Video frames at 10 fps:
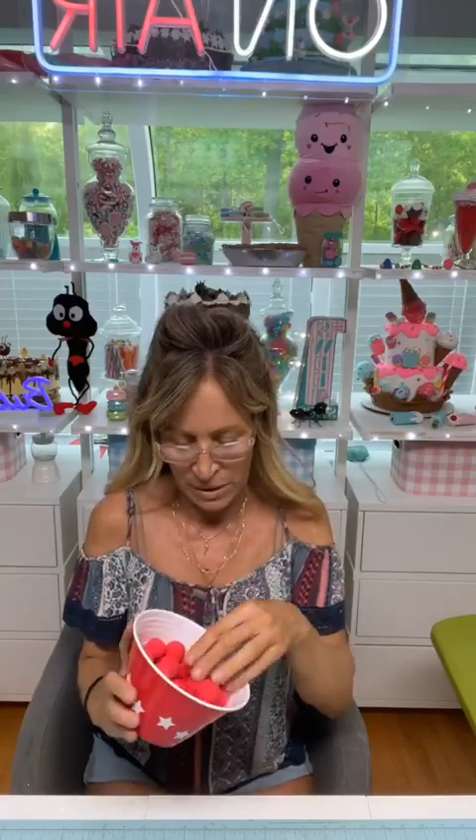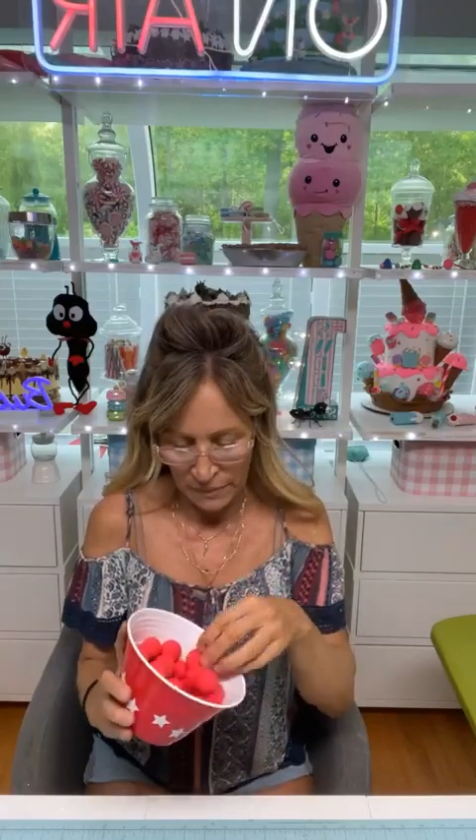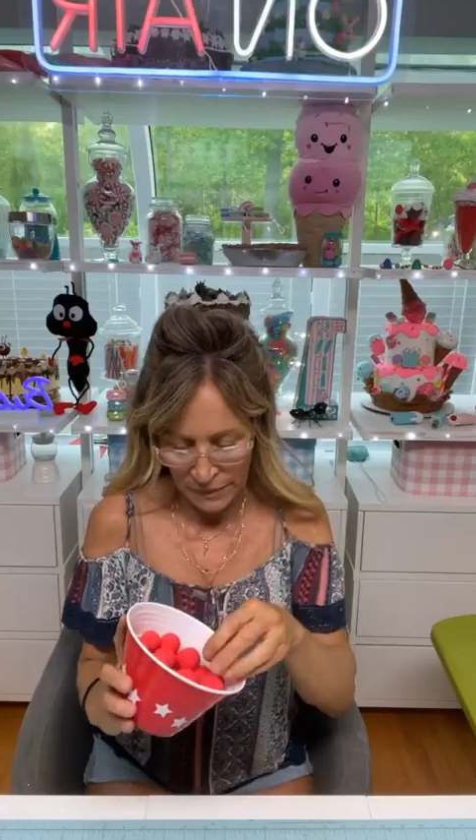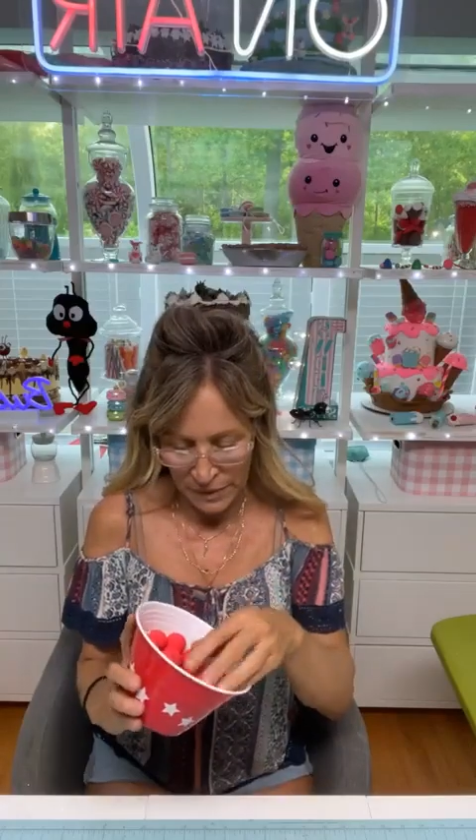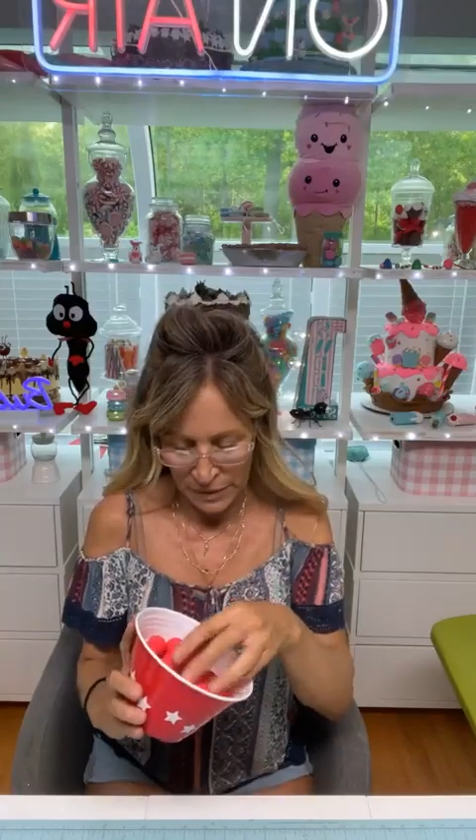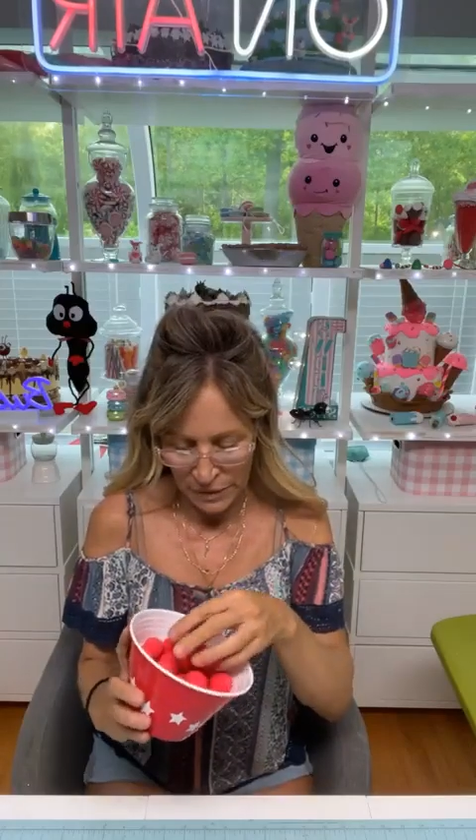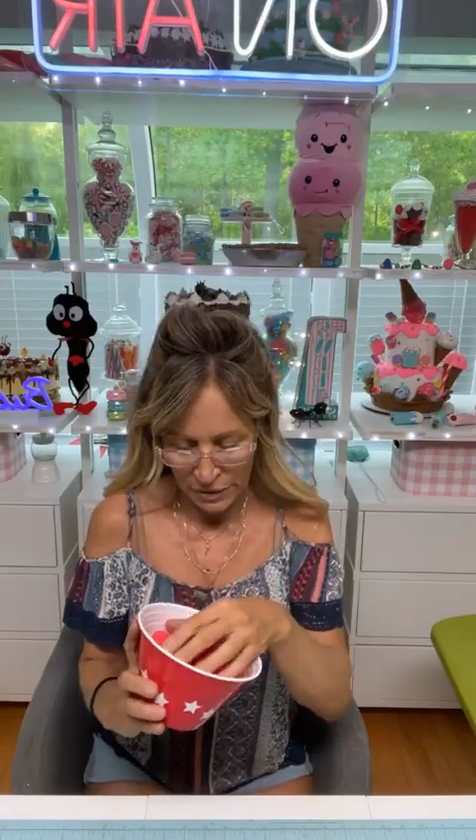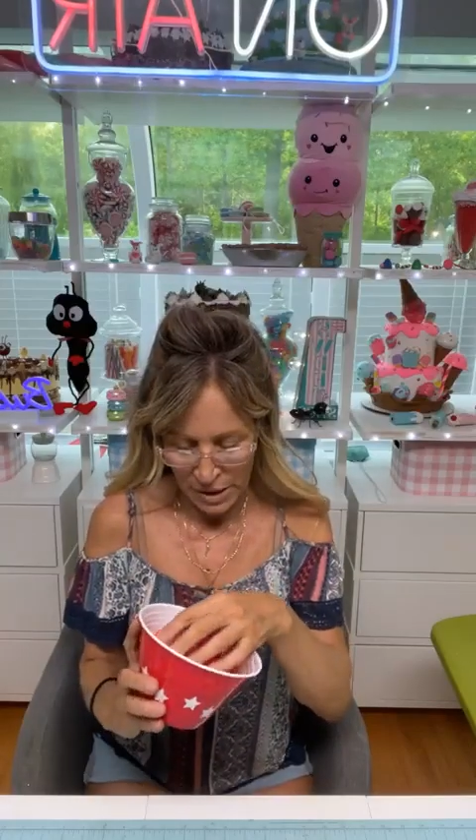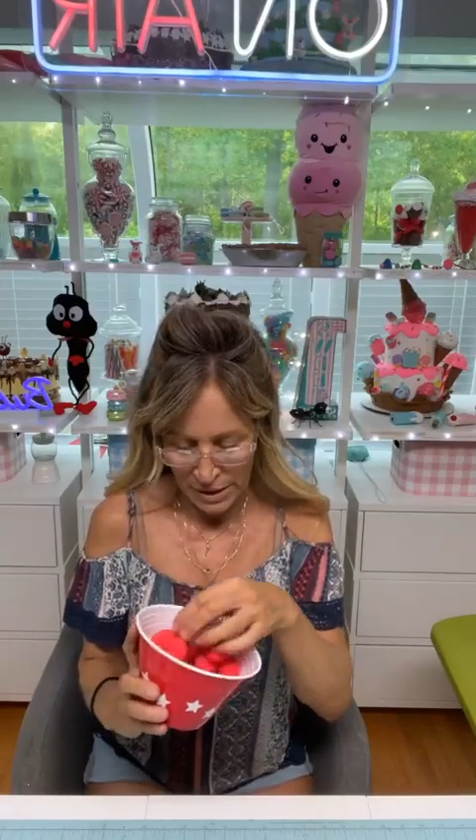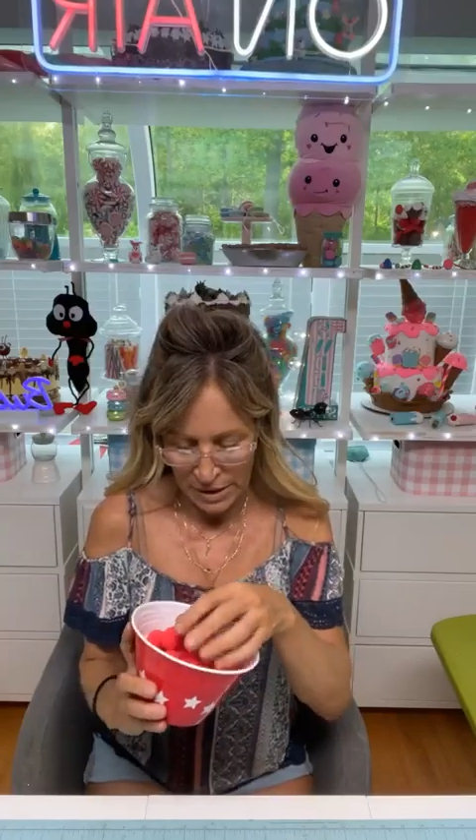Hopefully they're
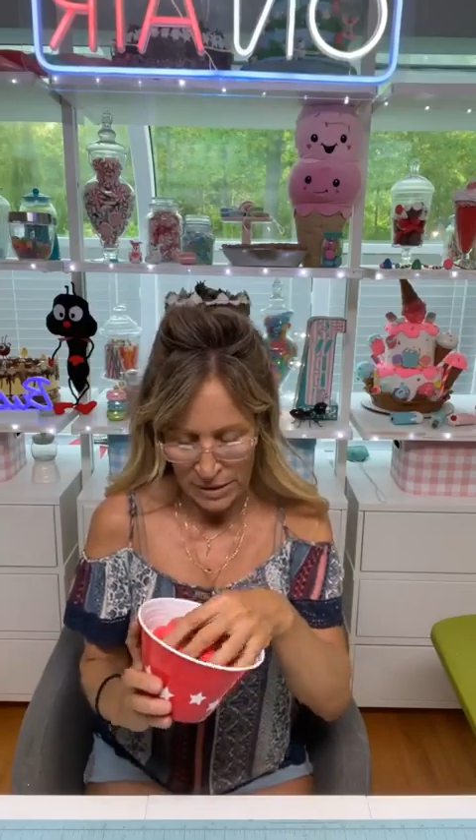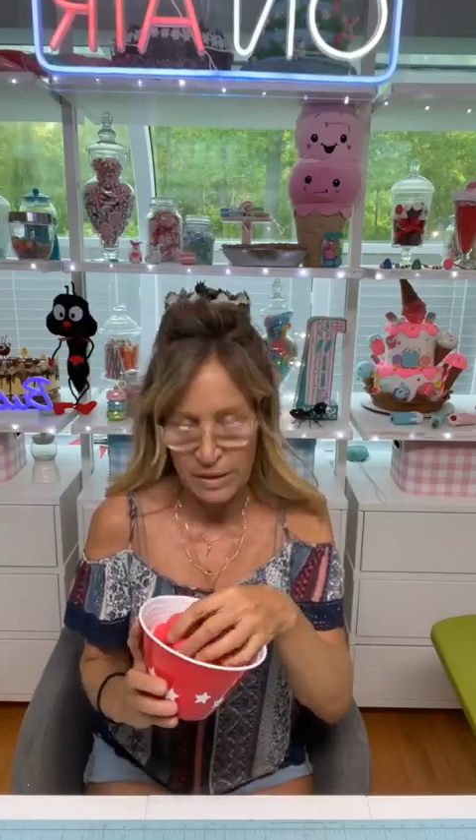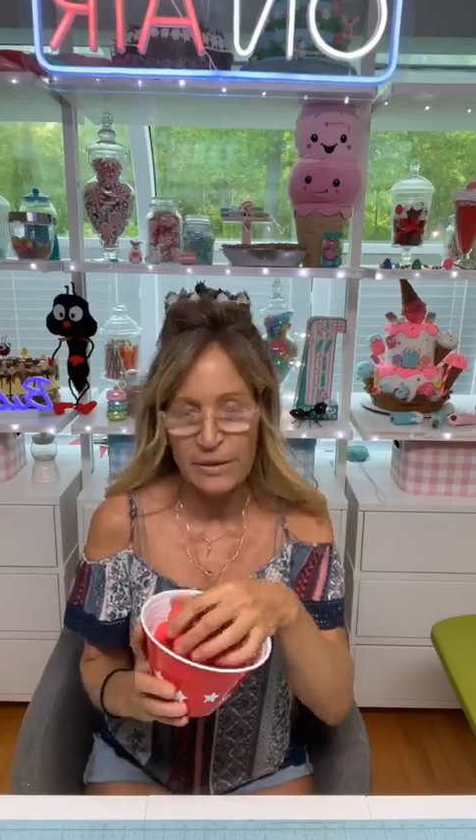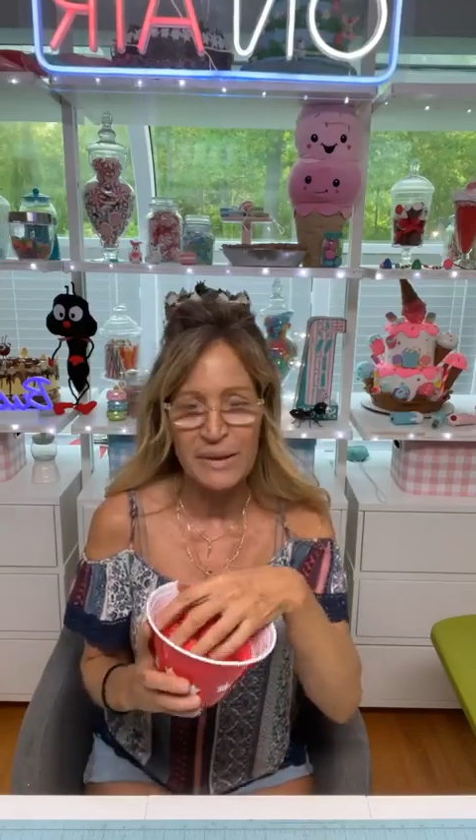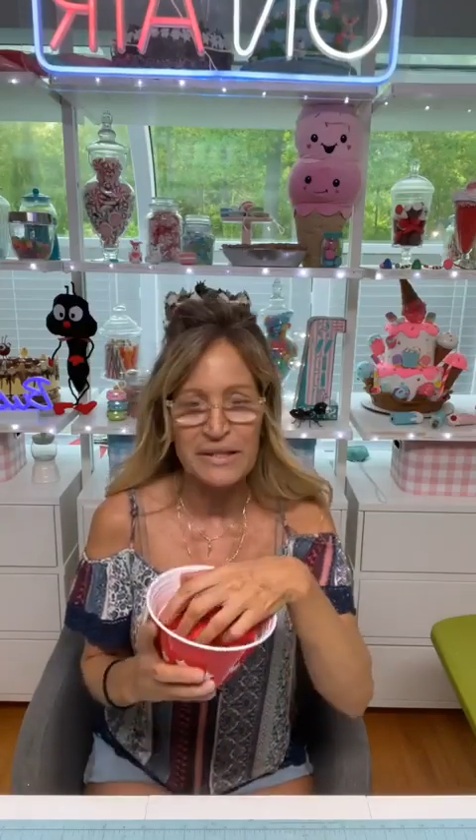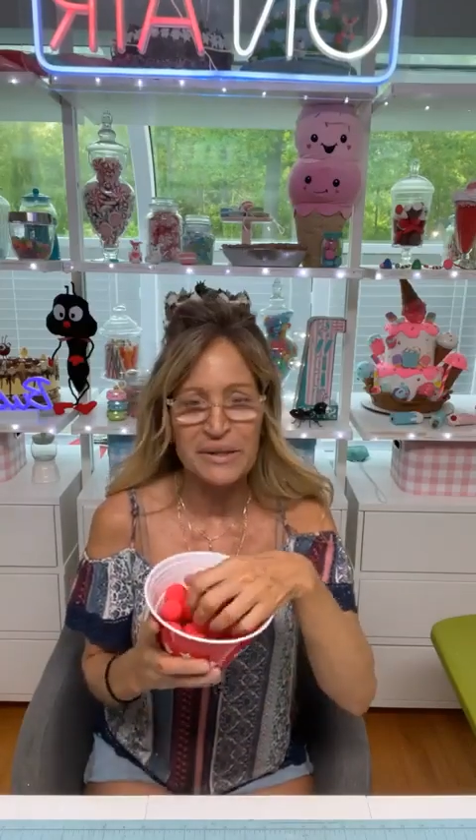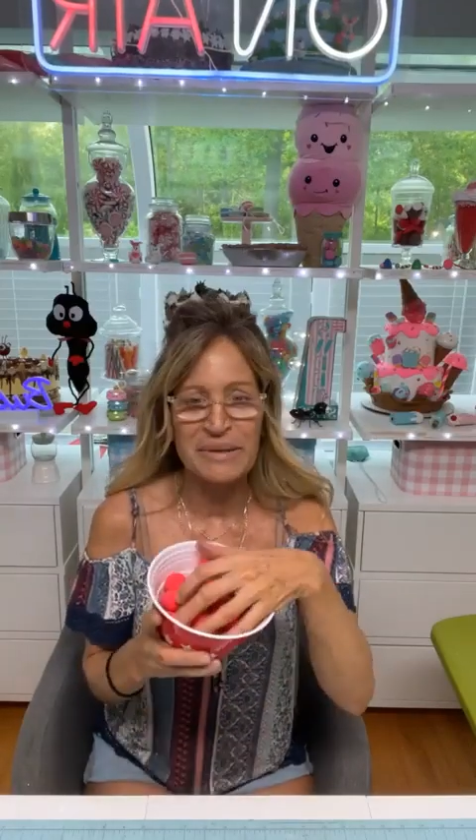dry, because otherwise